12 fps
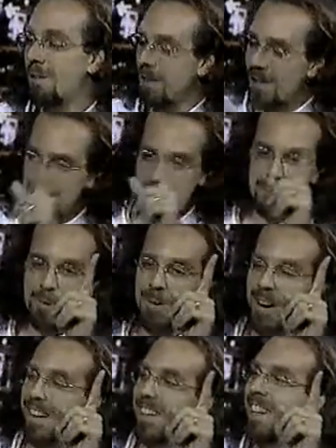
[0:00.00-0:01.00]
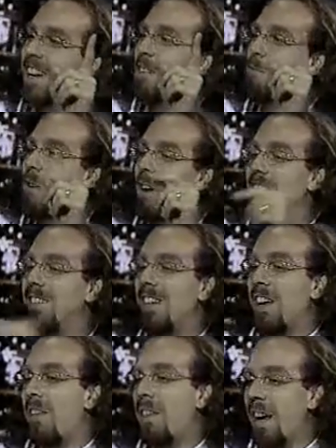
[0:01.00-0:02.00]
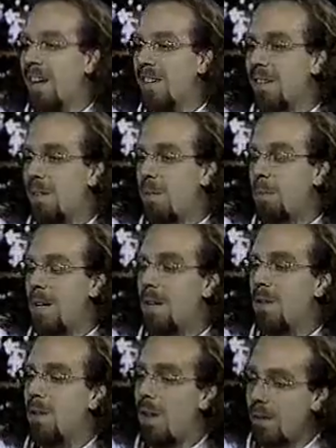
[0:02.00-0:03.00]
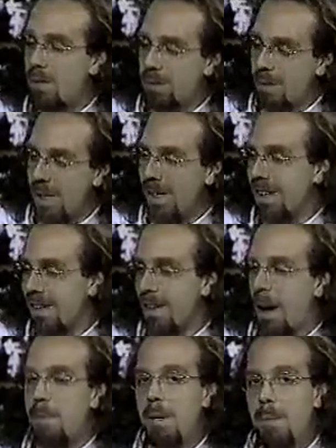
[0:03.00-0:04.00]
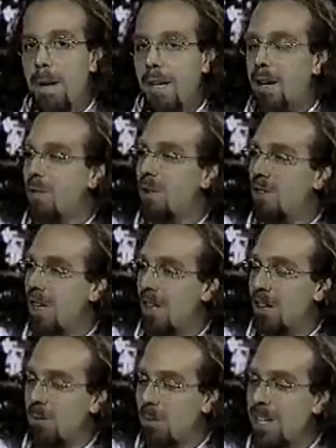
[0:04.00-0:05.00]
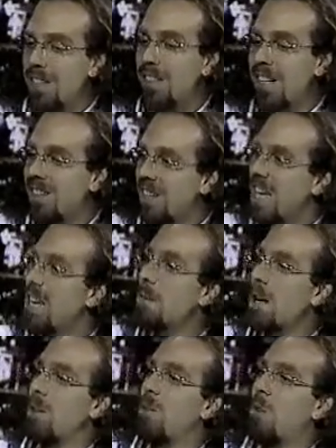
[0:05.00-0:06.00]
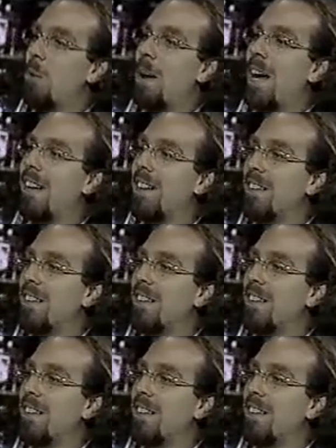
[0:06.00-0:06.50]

The reason number 1 was that, well, I'm going to back off for a second. The reason it's an email format